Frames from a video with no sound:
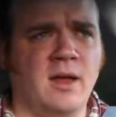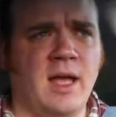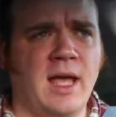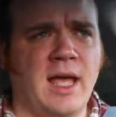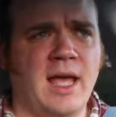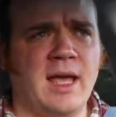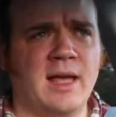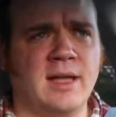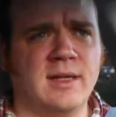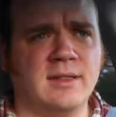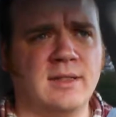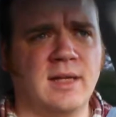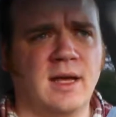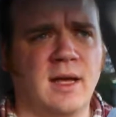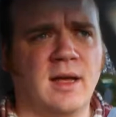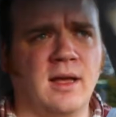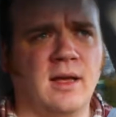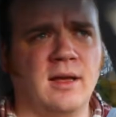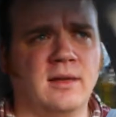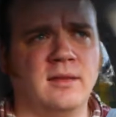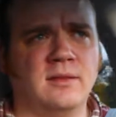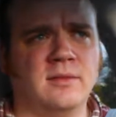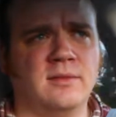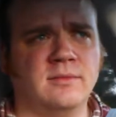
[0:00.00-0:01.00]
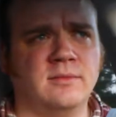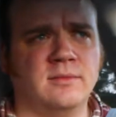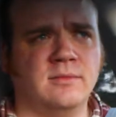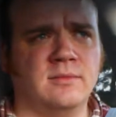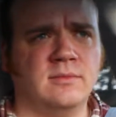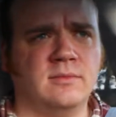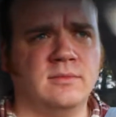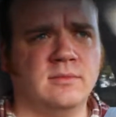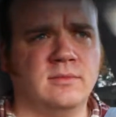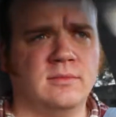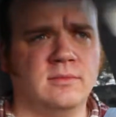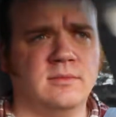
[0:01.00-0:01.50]
And,
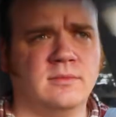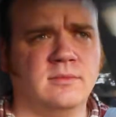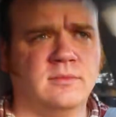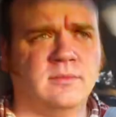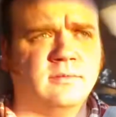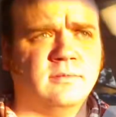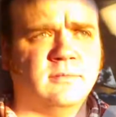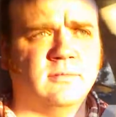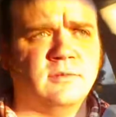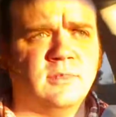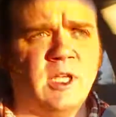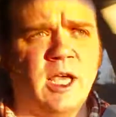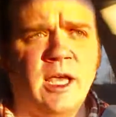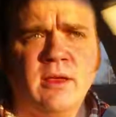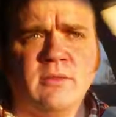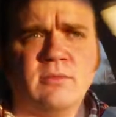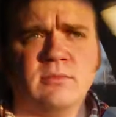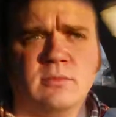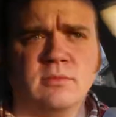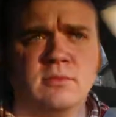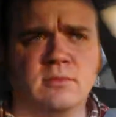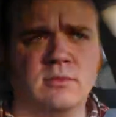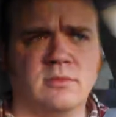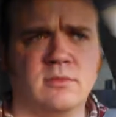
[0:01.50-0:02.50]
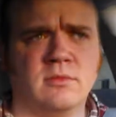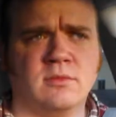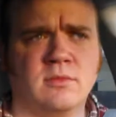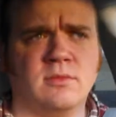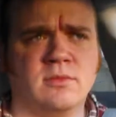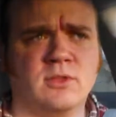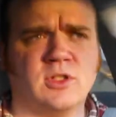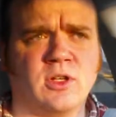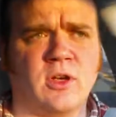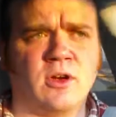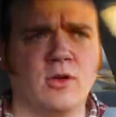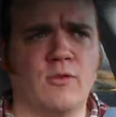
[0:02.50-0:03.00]
yeah.
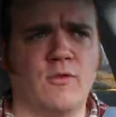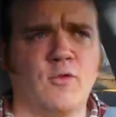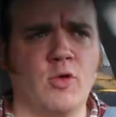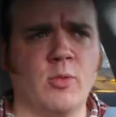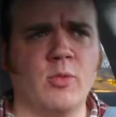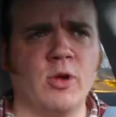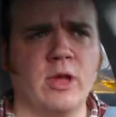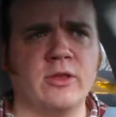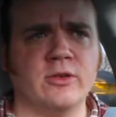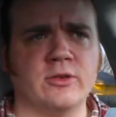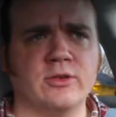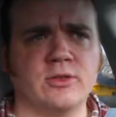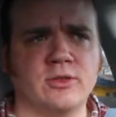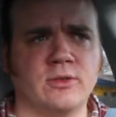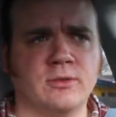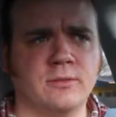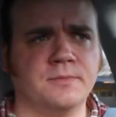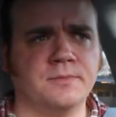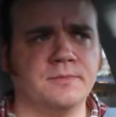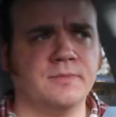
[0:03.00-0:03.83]
So, four brothers.